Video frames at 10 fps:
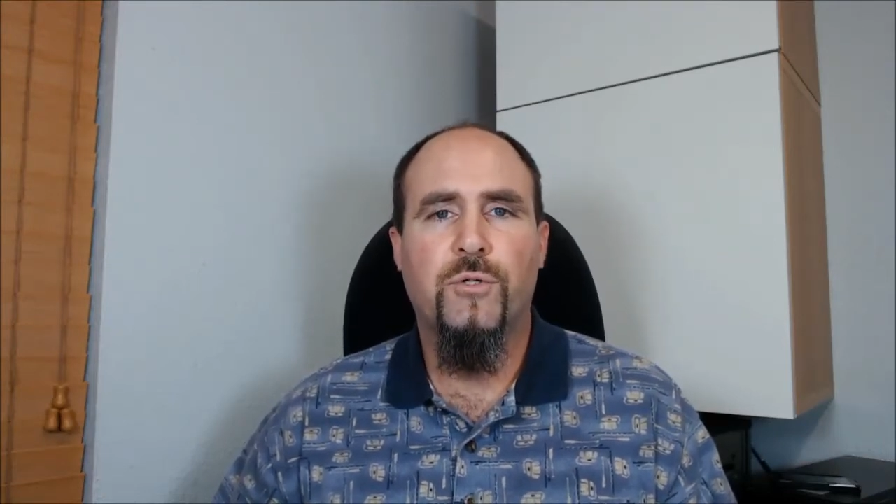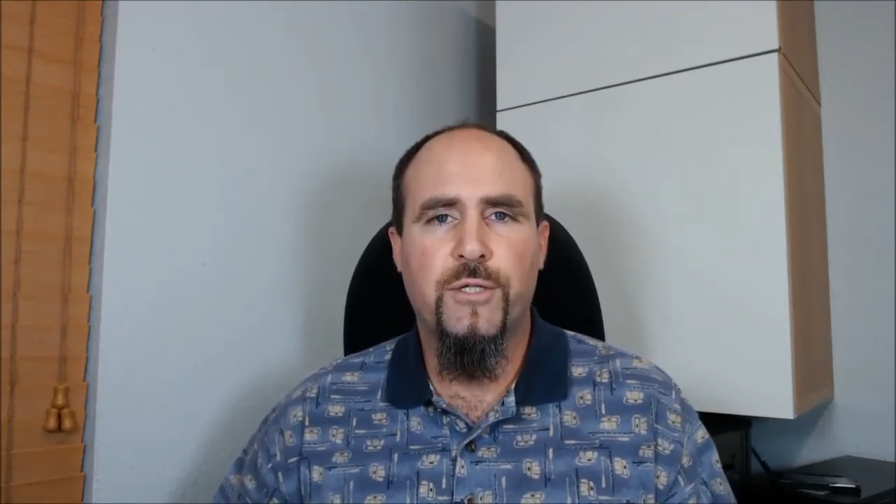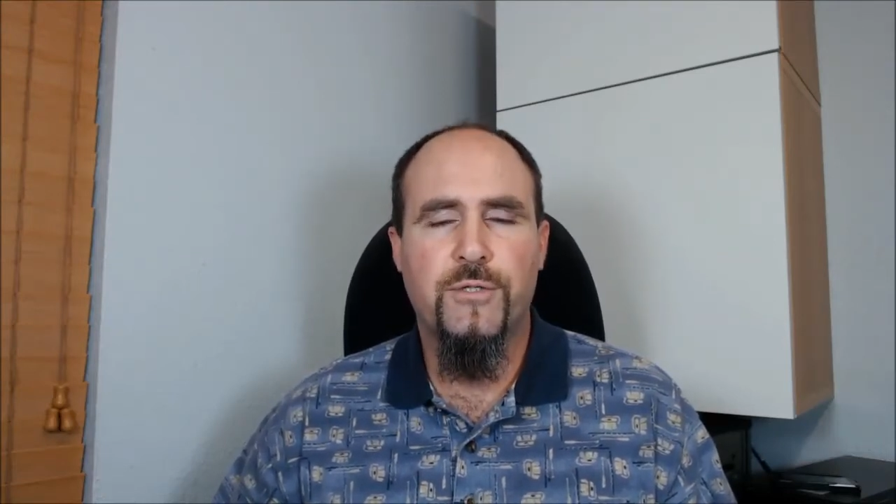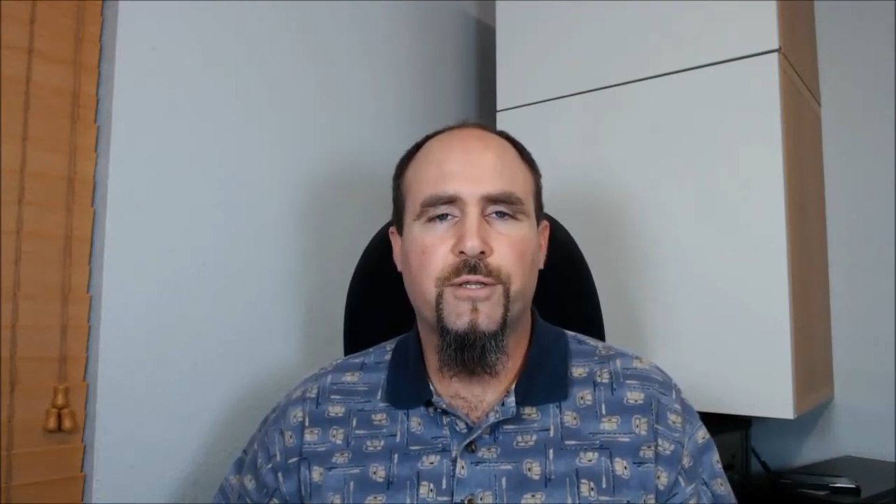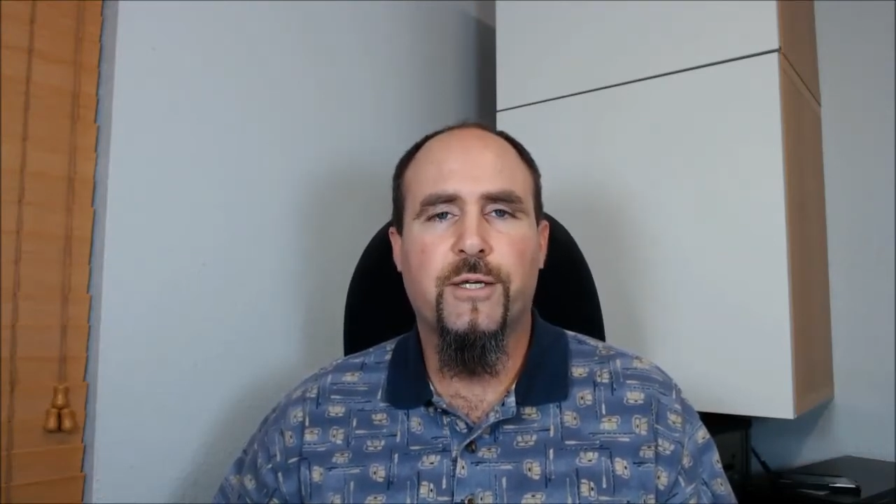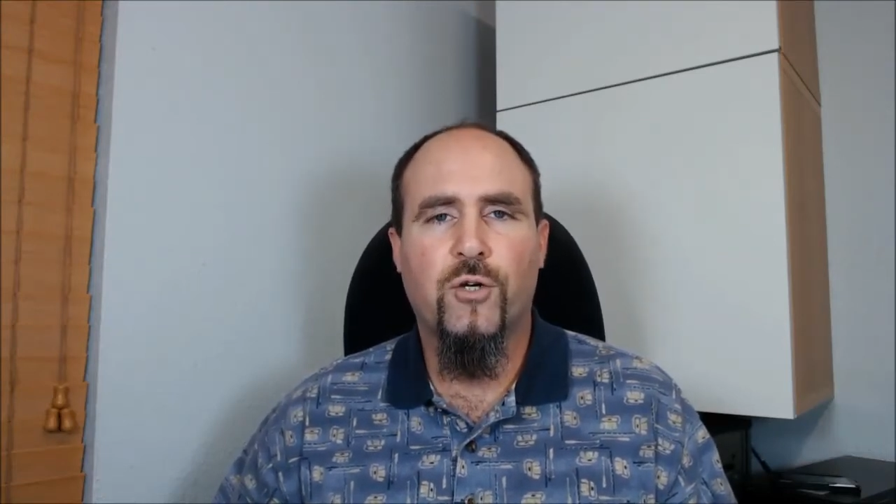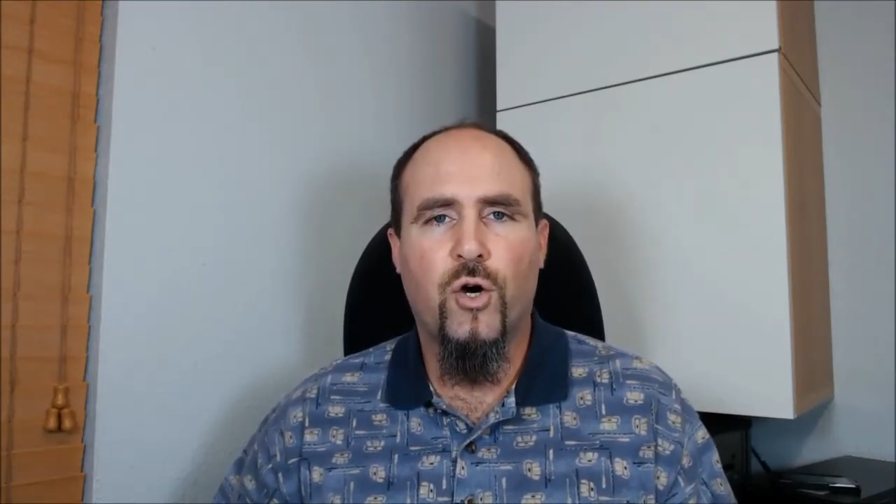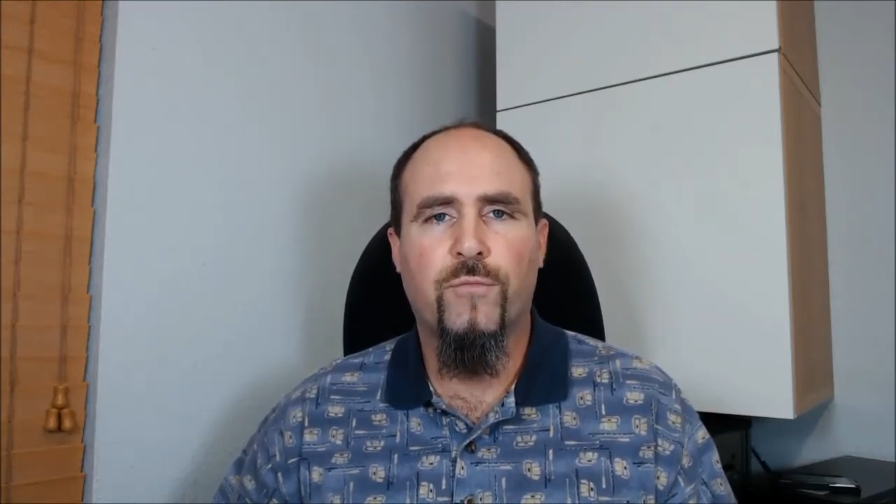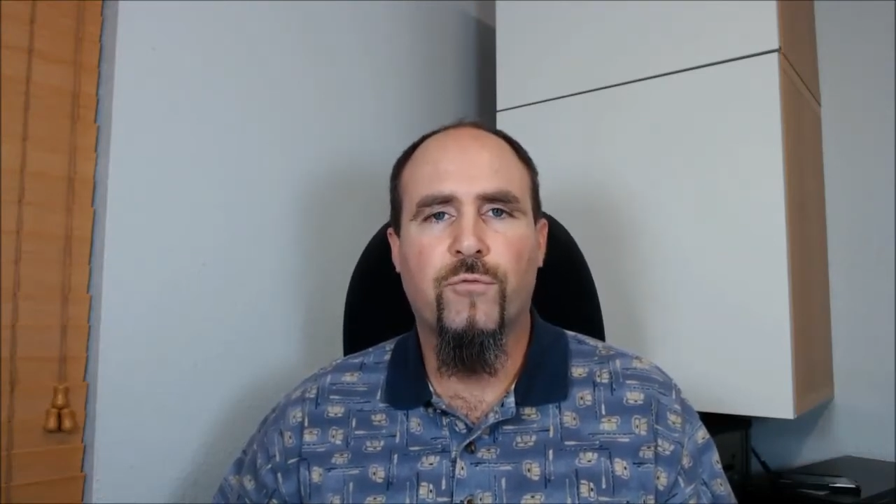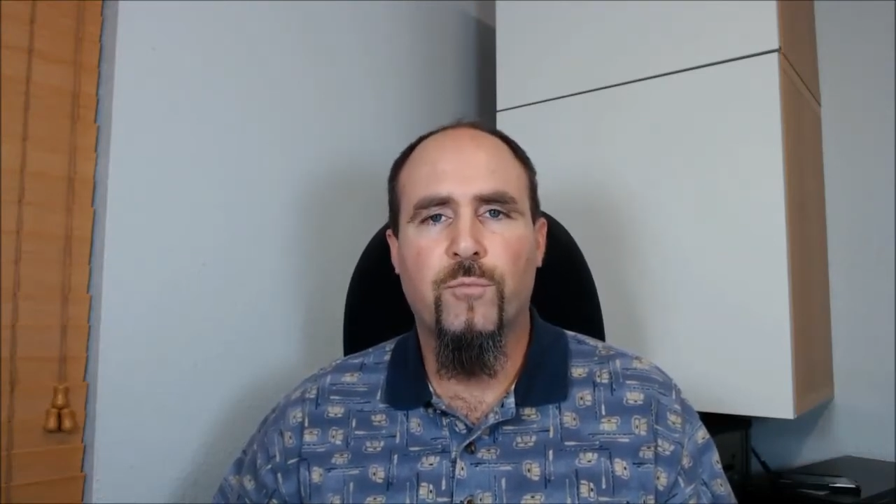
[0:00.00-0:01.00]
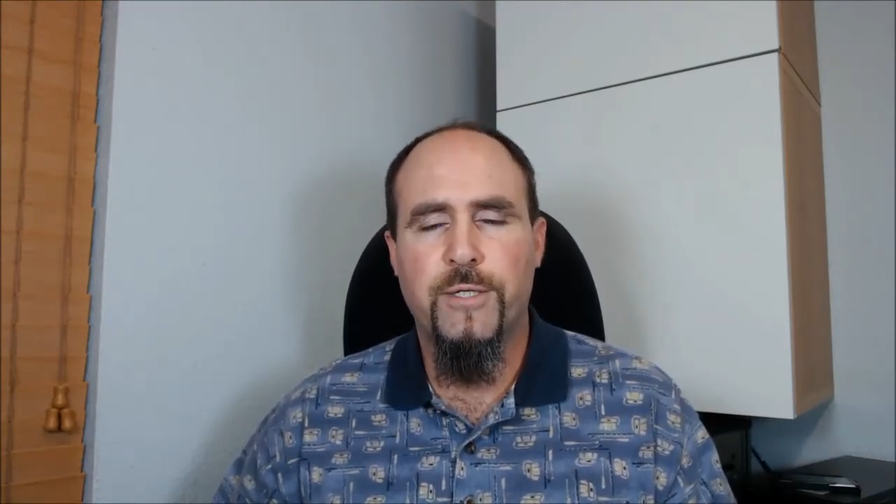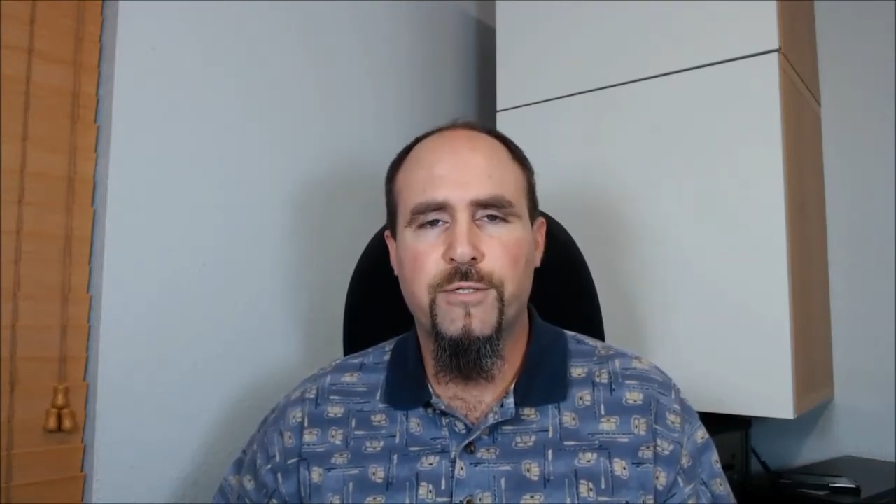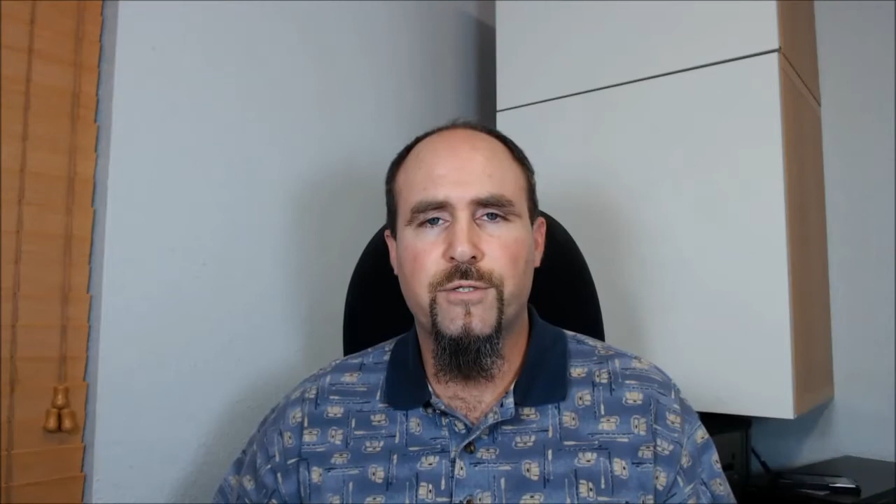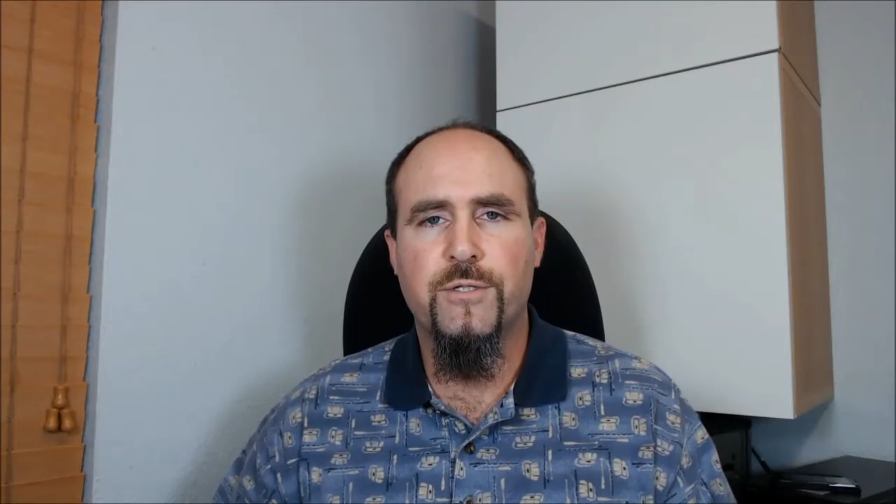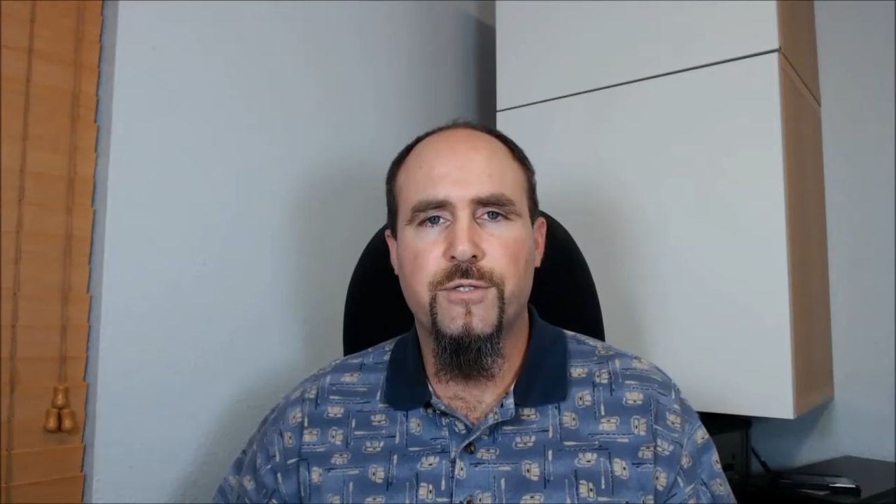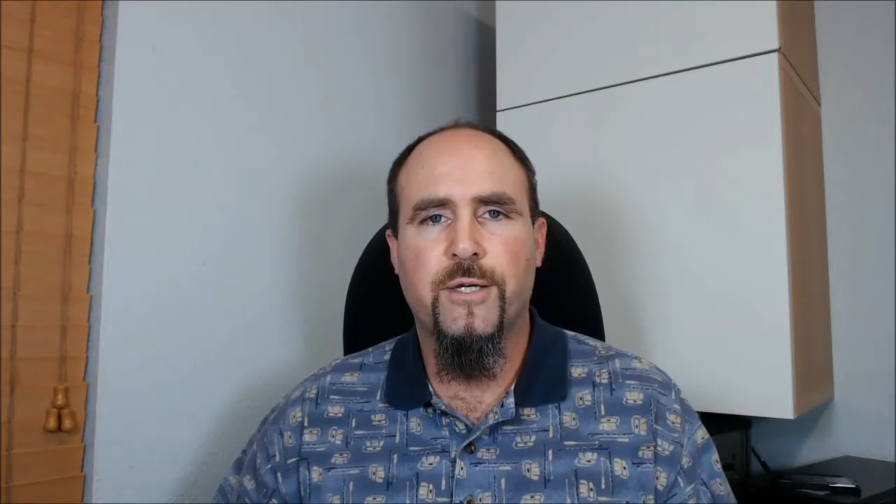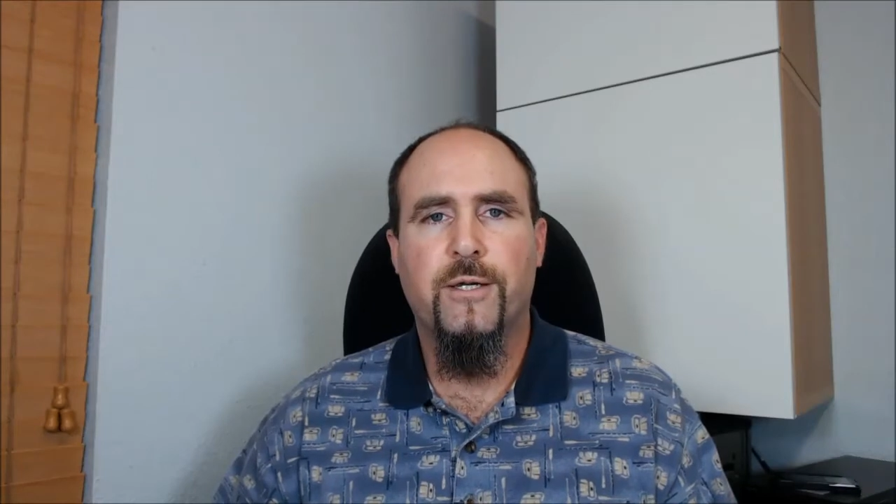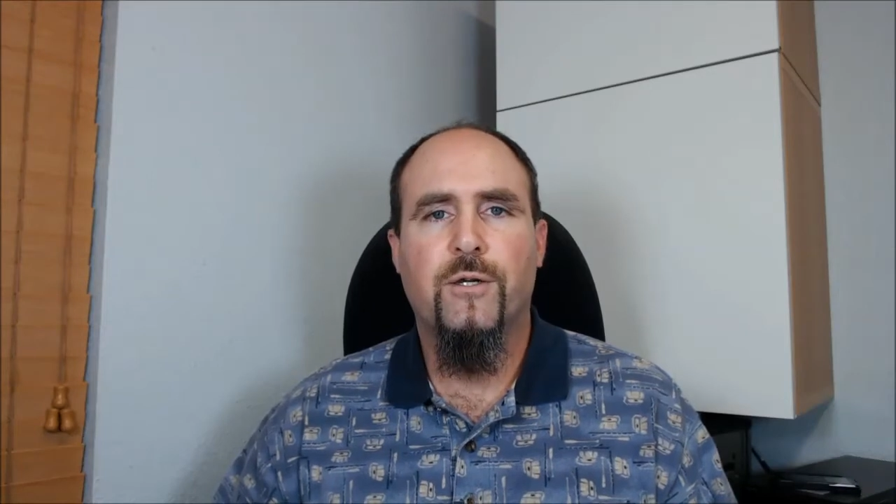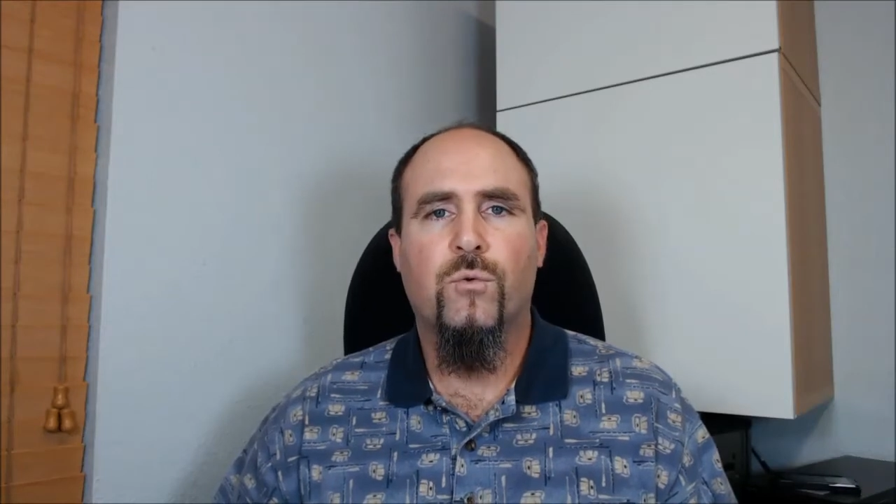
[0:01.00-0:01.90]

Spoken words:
using the car for business,